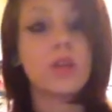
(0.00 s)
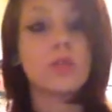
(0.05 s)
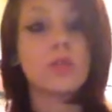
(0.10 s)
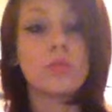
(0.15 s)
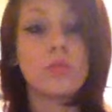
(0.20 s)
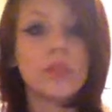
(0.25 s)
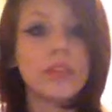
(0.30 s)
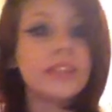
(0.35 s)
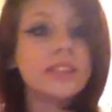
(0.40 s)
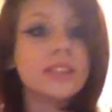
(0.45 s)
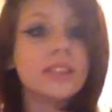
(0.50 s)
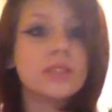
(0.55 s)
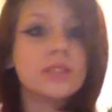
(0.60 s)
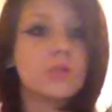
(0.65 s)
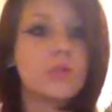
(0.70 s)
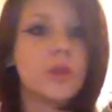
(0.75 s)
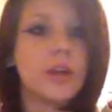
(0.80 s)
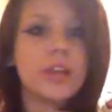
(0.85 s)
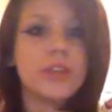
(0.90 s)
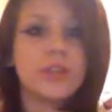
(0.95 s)
reasons
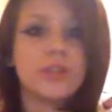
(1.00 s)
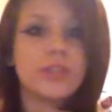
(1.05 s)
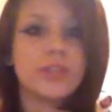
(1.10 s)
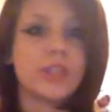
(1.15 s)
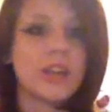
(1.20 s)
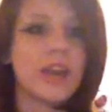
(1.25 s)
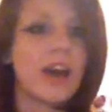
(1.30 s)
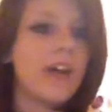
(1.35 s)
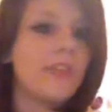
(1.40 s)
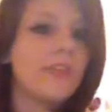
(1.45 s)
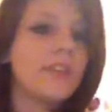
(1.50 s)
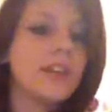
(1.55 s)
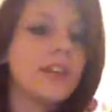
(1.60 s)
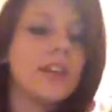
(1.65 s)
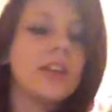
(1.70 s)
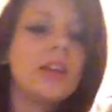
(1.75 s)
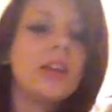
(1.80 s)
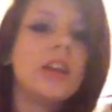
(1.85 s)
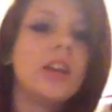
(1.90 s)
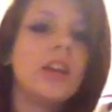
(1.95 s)
why you should have it.